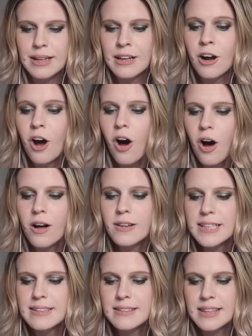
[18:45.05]
in all
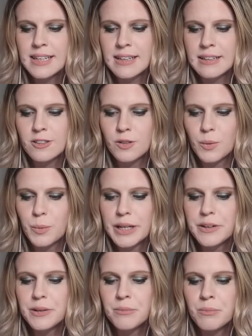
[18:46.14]
these things
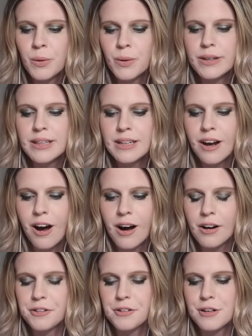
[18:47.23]
we are more than
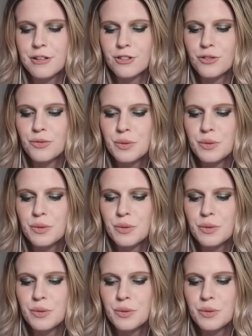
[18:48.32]
conquerors